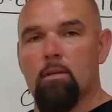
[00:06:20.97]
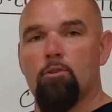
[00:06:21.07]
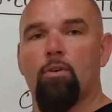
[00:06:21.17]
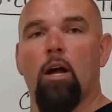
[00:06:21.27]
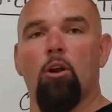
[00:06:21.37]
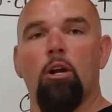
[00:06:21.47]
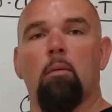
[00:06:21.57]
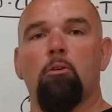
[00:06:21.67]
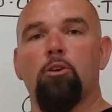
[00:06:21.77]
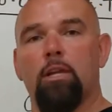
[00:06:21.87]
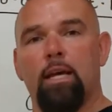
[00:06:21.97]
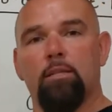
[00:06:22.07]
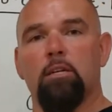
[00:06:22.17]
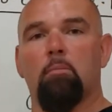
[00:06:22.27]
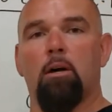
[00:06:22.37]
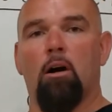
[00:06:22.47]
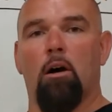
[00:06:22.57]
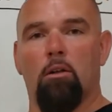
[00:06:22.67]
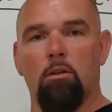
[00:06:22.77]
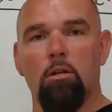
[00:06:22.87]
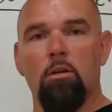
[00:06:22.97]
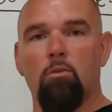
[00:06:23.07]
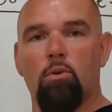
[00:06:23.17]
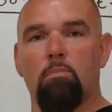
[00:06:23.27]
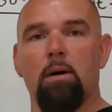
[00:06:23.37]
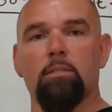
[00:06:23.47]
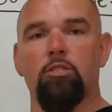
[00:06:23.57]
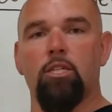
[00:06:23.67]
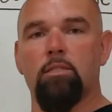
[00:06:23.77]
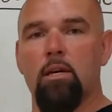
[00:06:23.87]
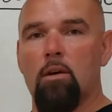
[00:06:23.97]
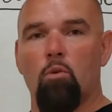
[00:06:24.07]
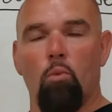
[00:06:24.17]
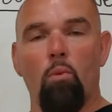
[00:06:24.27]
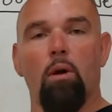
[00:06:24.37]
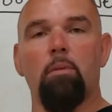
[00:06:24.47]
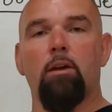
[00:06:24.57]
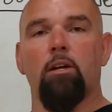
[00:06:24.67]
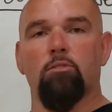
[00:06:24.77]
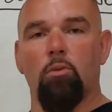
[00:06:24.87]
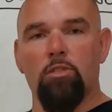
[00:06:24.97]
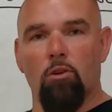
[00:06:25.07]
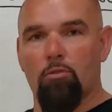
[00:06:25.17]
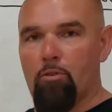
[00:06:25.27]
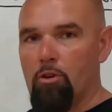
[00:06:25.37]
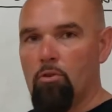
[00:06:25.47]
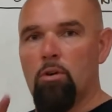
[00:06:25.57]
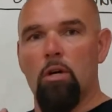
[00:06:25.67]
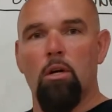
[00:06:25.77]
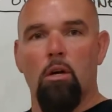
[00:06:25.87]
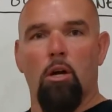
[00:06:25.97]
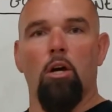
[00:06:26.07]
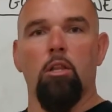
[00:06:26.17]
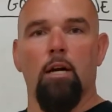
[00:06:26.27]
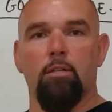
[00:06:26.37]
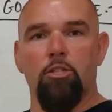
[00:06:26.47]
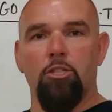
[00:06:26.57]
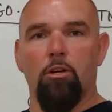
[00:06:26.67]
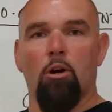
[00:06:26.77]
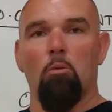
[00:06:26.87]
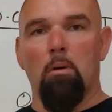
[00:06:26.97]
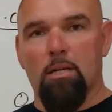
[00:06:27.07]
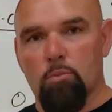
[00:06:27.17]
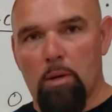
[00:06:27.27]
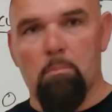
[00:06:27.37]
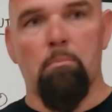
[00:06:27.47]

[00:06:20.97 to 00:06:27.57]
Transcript: You've got our number. You can hit us up on Huddle with messages. We want to be here as a resource for you. Good luck this year. Go Bucks Week.